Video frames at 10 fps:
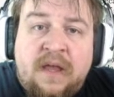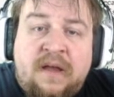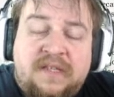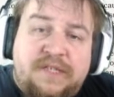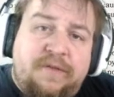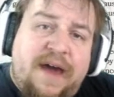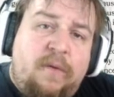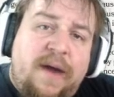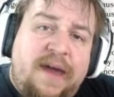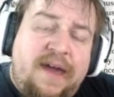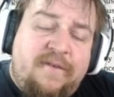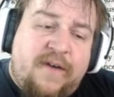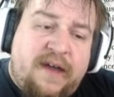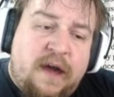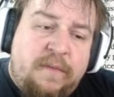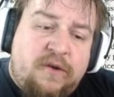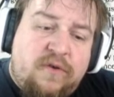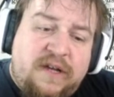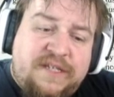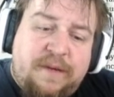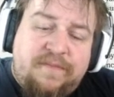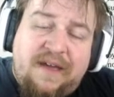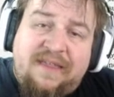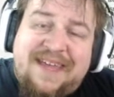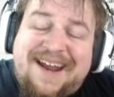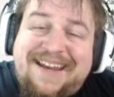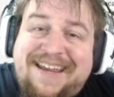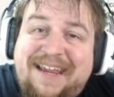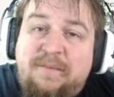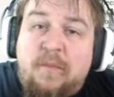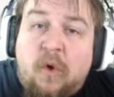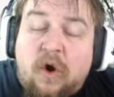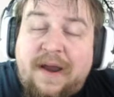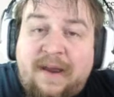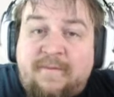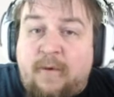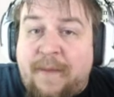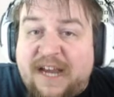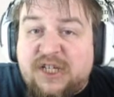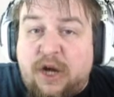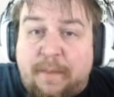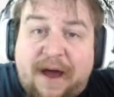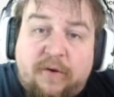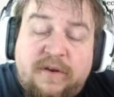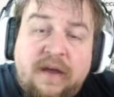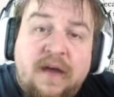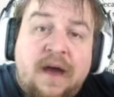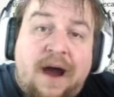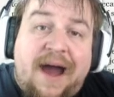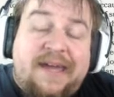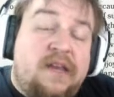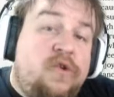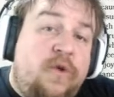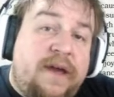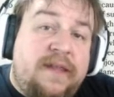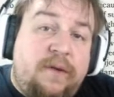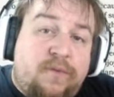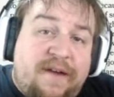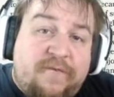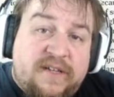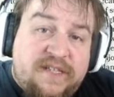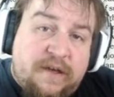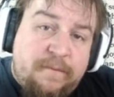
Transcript: So that way, if I come across something that I need more information about, I can quickly reference it.